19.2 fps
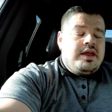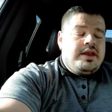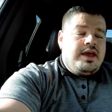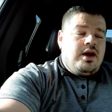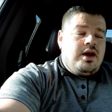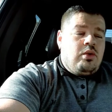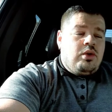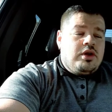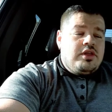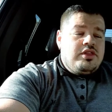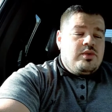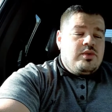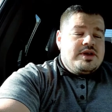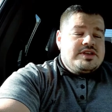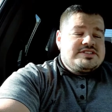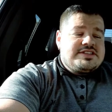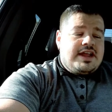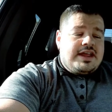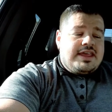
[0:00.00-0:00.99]
Now, one of the
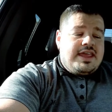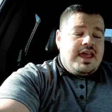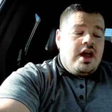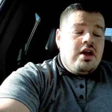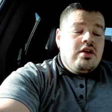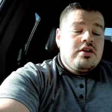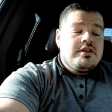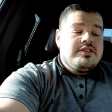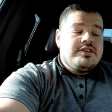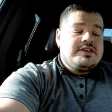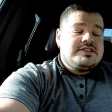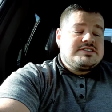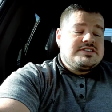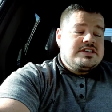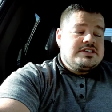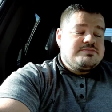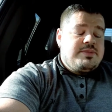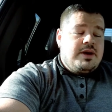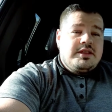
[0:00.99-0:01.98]
ways that I counter
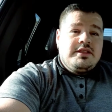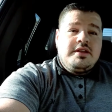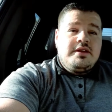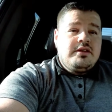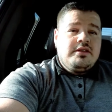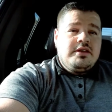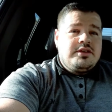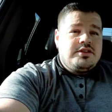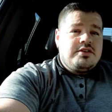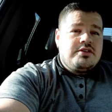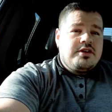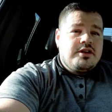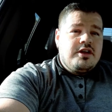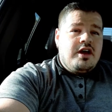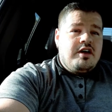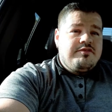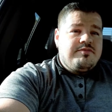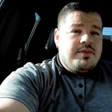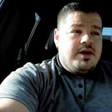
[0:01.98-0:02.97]
this is by literally
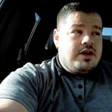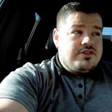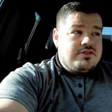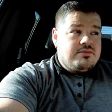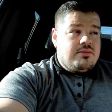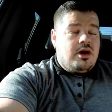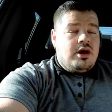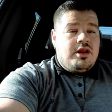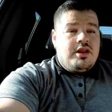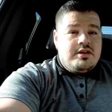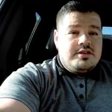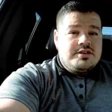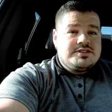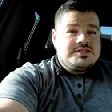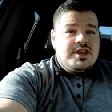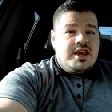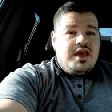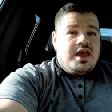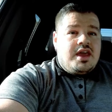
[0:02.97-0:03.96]
turning off my other
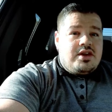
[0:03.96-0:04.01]
monitors